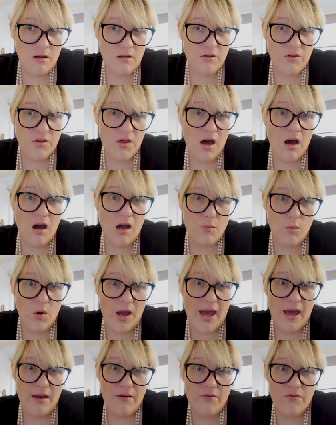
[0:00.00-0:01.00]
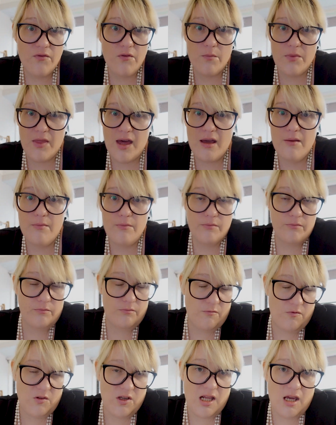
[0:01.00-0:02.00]
that I wear from that
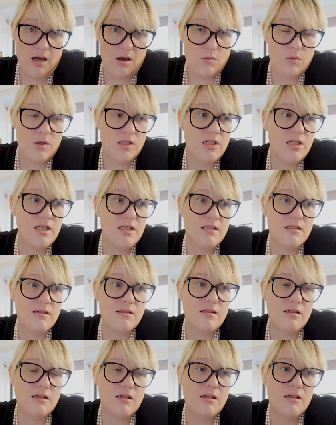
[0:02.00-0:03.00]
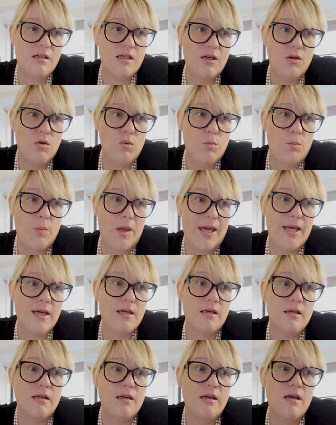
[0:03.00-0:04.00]
video, which is the cute
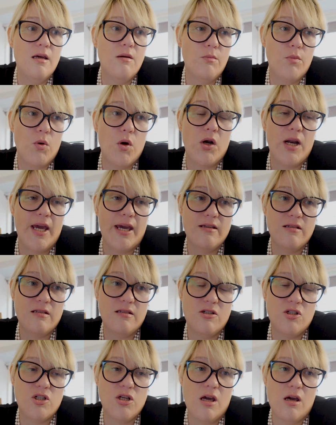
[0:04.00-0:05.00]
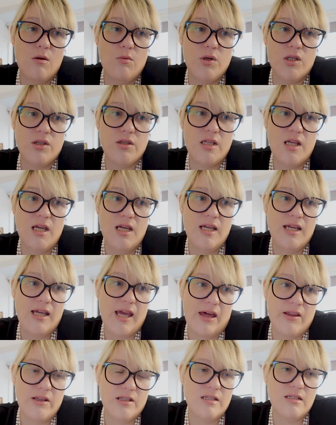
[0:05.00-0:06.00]
pink polyester shirt with the
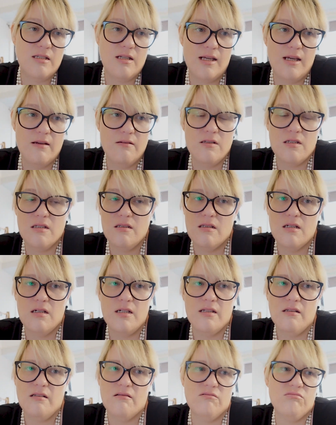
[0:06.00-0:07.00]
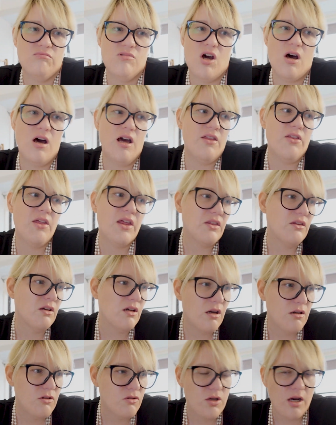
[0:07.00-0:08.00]
gathered sleeves and the little tie thing that
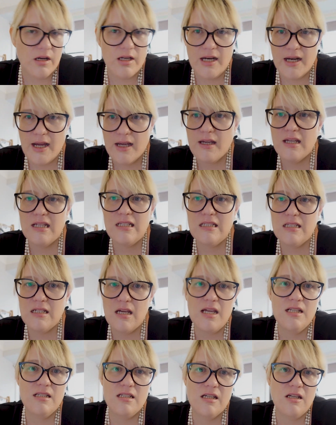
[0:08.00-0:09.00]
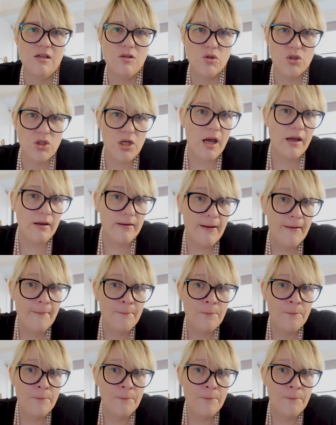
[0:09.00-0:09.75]
goes around your neck. It's a cute shirt.